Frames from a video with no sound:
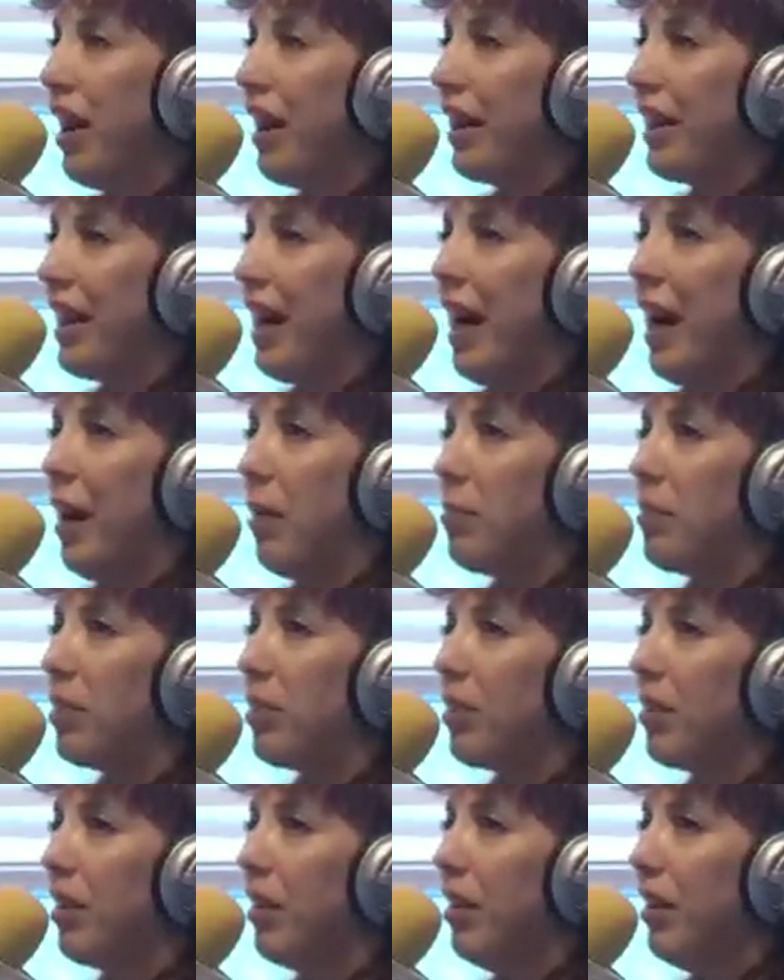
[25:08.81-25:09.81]
cop.
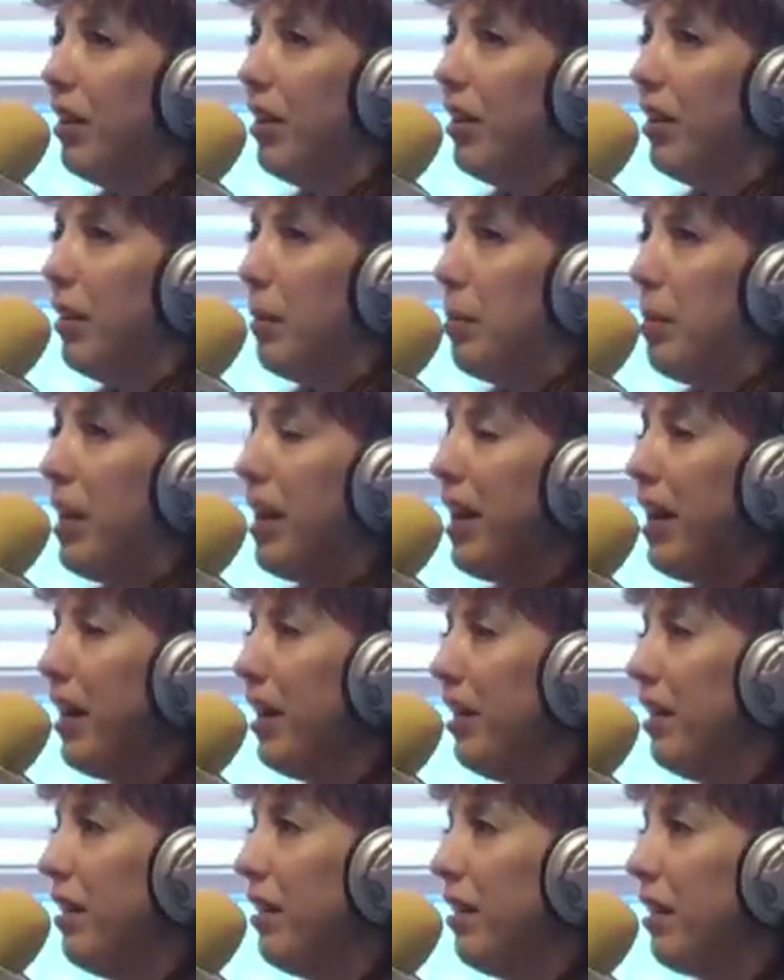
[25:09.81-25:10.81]
You're a
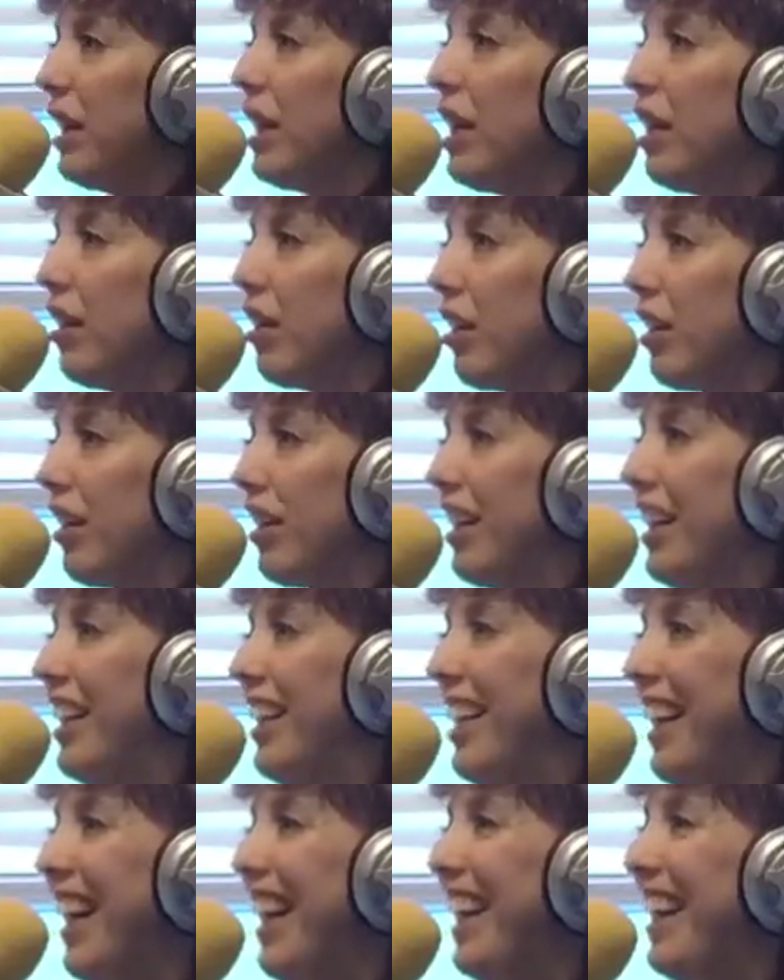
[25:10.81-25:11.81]
bad leader.
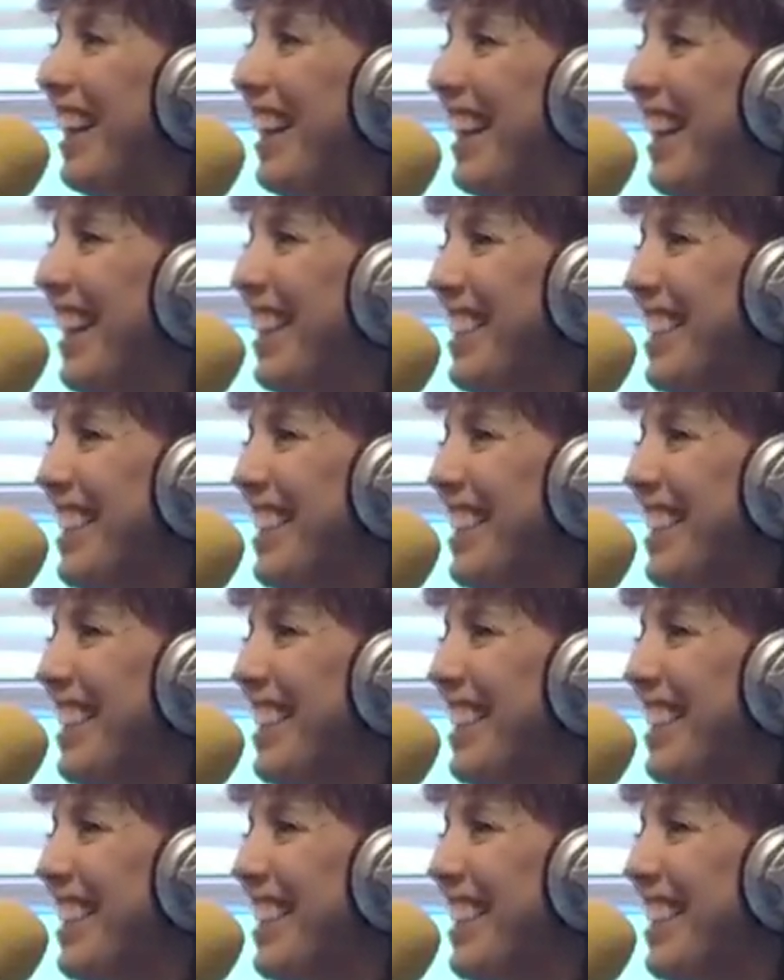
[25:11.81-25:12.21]
Like that's